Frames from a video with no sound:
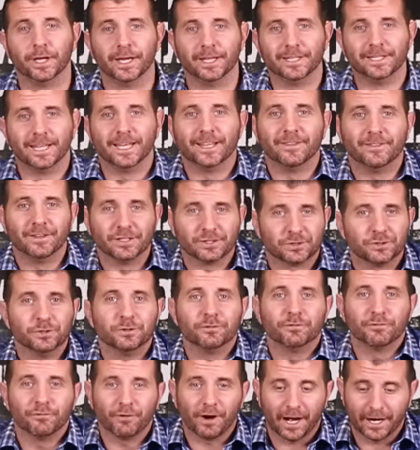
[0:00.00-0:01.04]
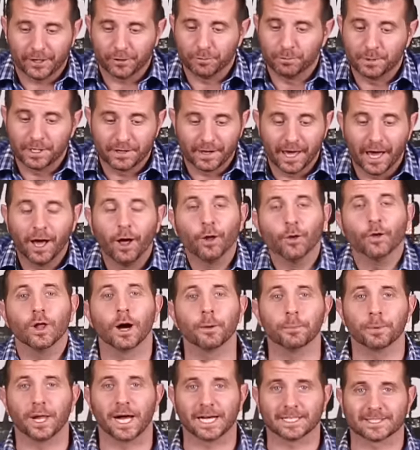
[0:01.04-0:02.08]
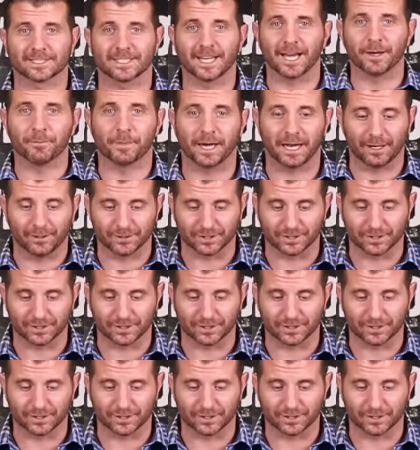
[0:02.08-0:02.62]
And this dude fired me the hell up last night, man.